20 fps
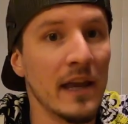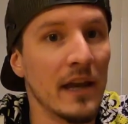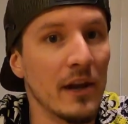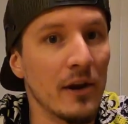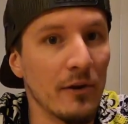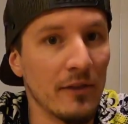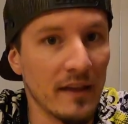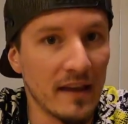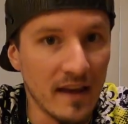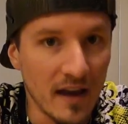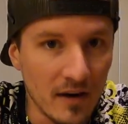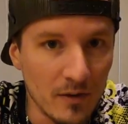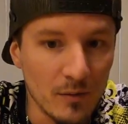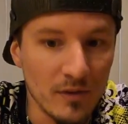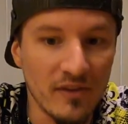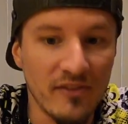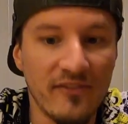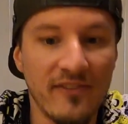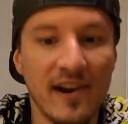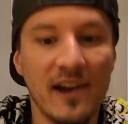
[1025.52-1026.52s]
You know, the gun
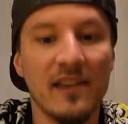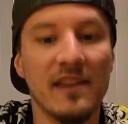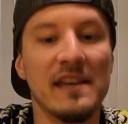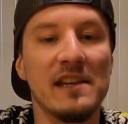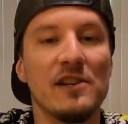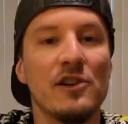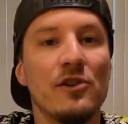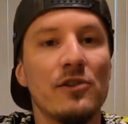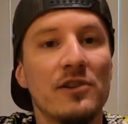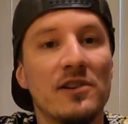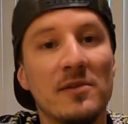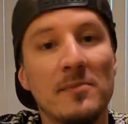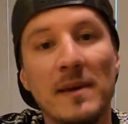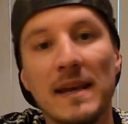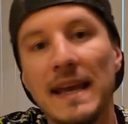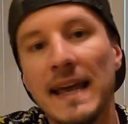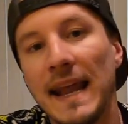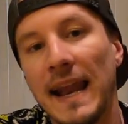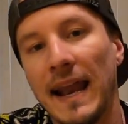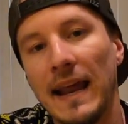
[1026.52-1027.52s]
was fairly new to
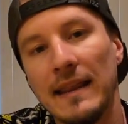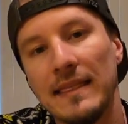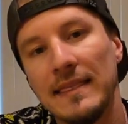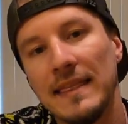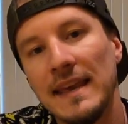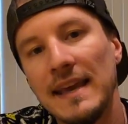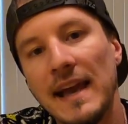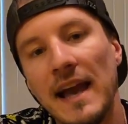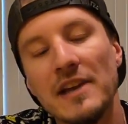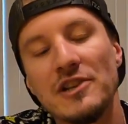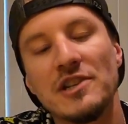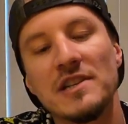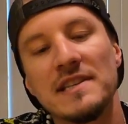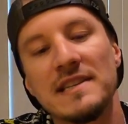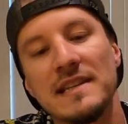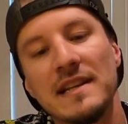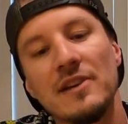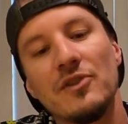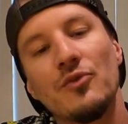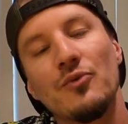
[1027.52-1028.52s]
me, and I think I just
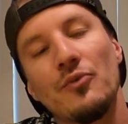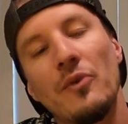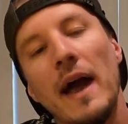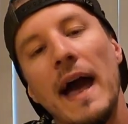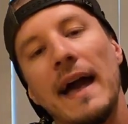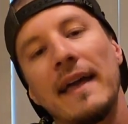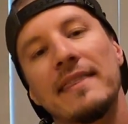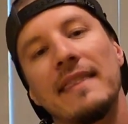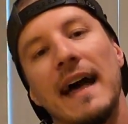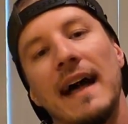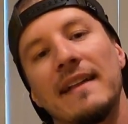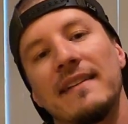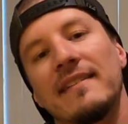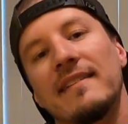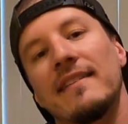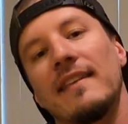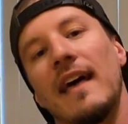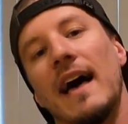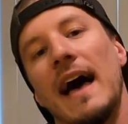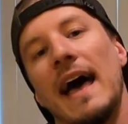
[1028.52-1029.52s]
didn't rack that
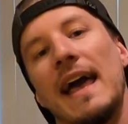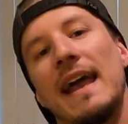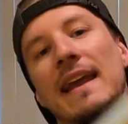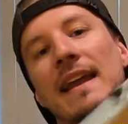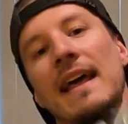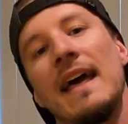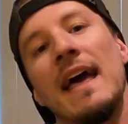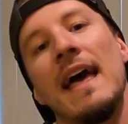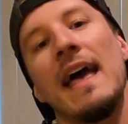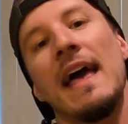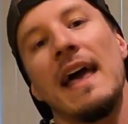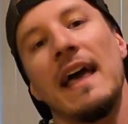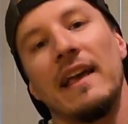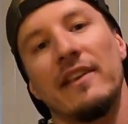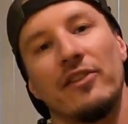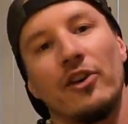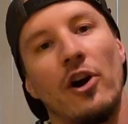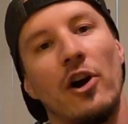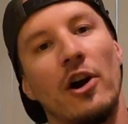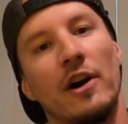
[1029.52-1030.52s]
slide
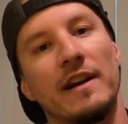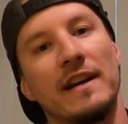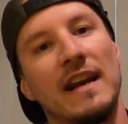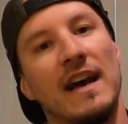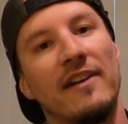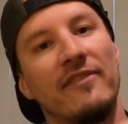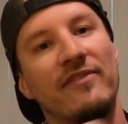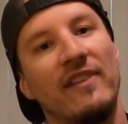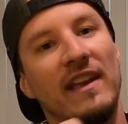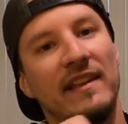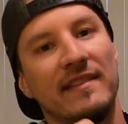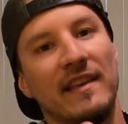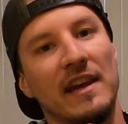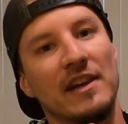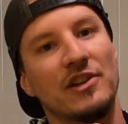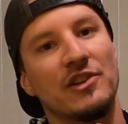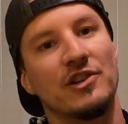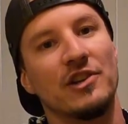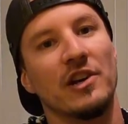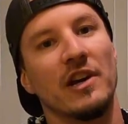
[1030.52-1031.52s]
as hard enough as I
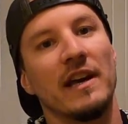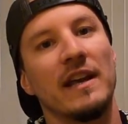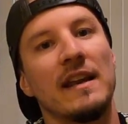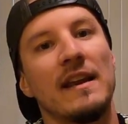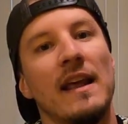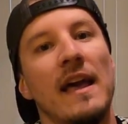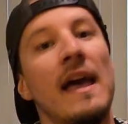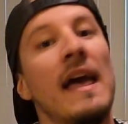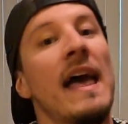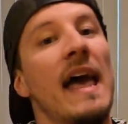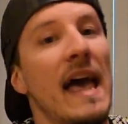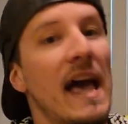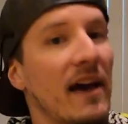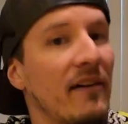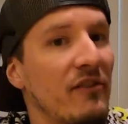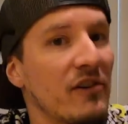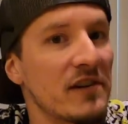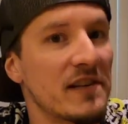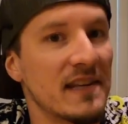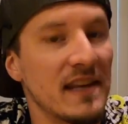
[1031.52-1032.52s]
should.
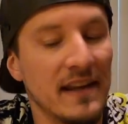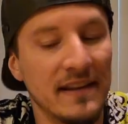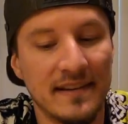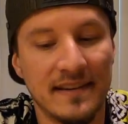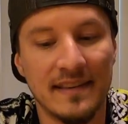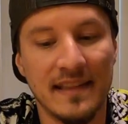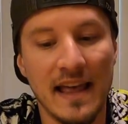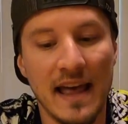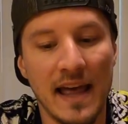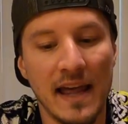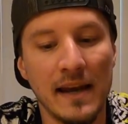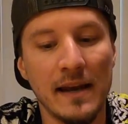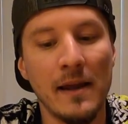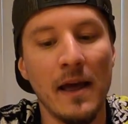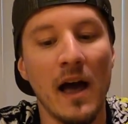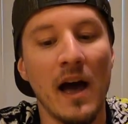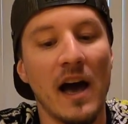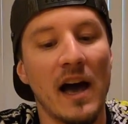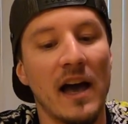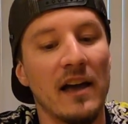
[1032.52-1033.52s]
Ever since
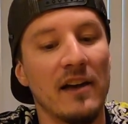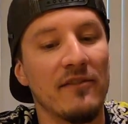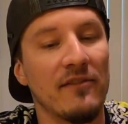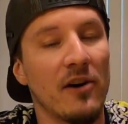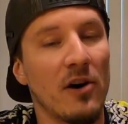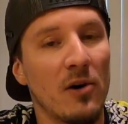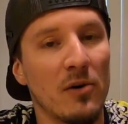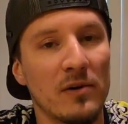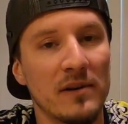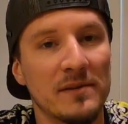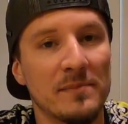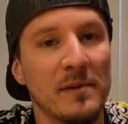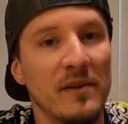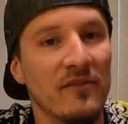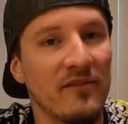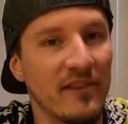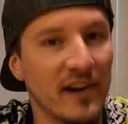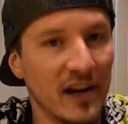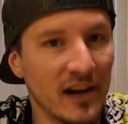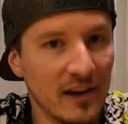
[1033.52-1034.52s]
then, I have always been
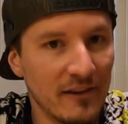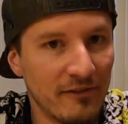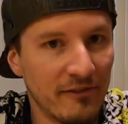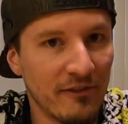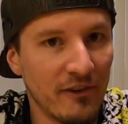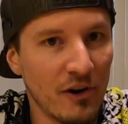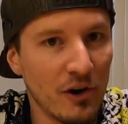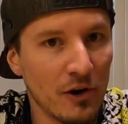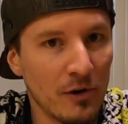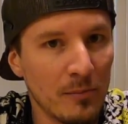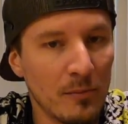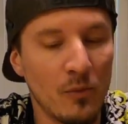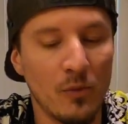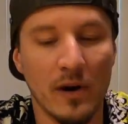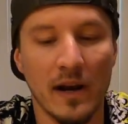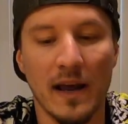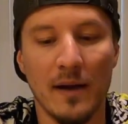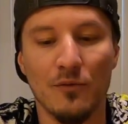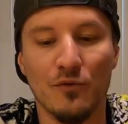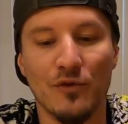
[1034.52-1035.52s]
very firm
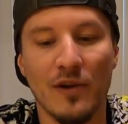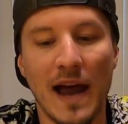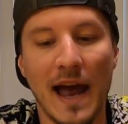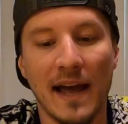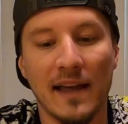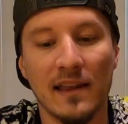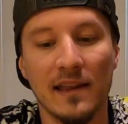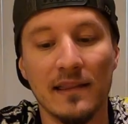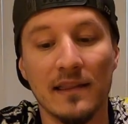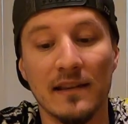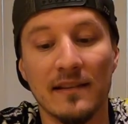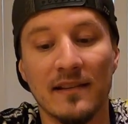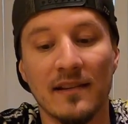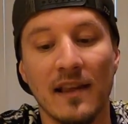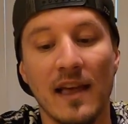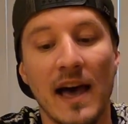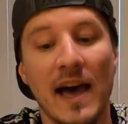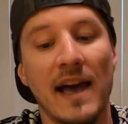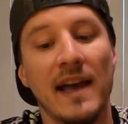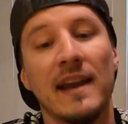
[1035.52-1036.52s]
when I'm racking the
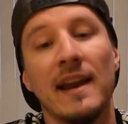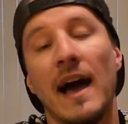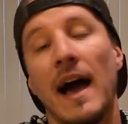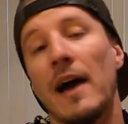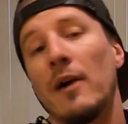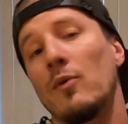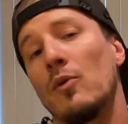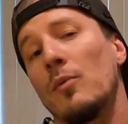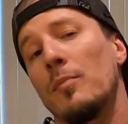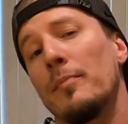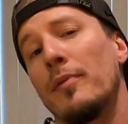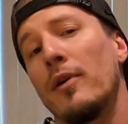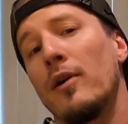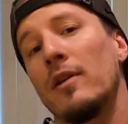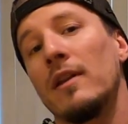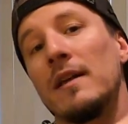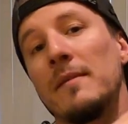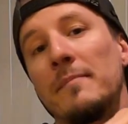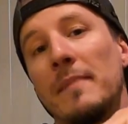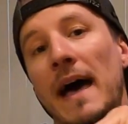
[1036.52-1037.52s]
slide. I will
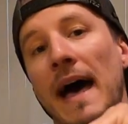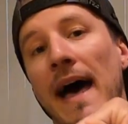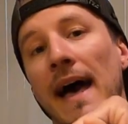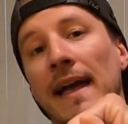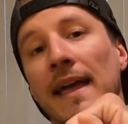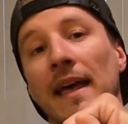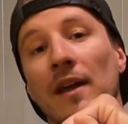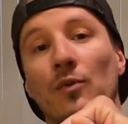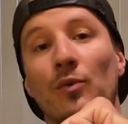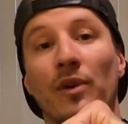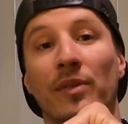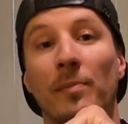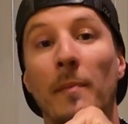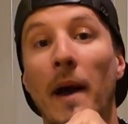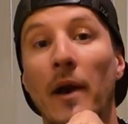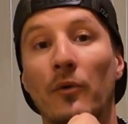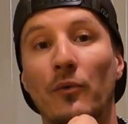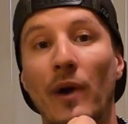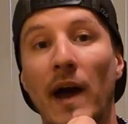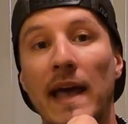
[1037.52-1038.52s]
pull it back, and with my
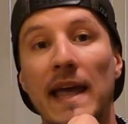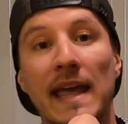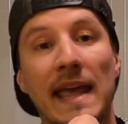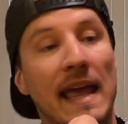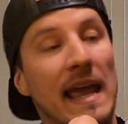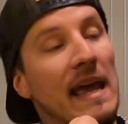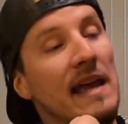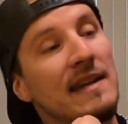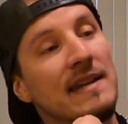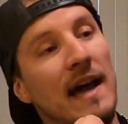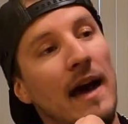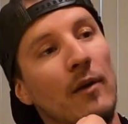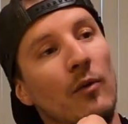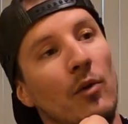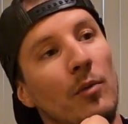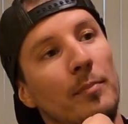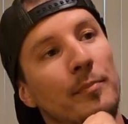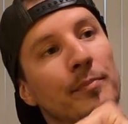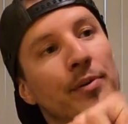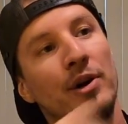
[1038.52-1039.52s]
right hand, I
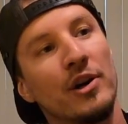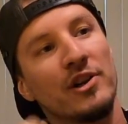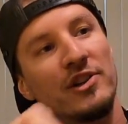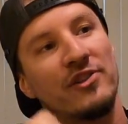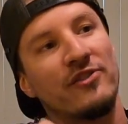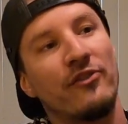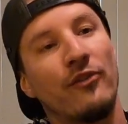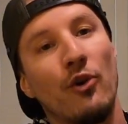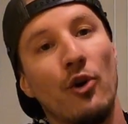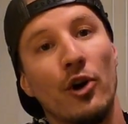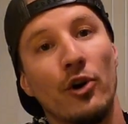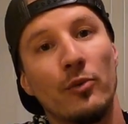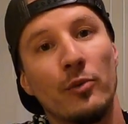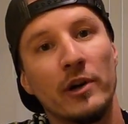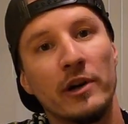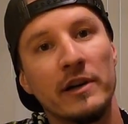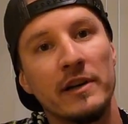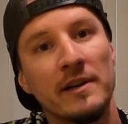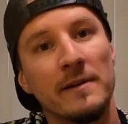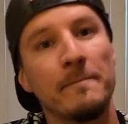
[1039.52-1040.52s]
will push
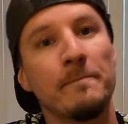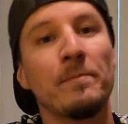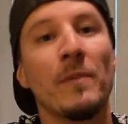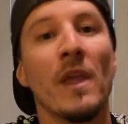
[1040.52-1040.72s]
forward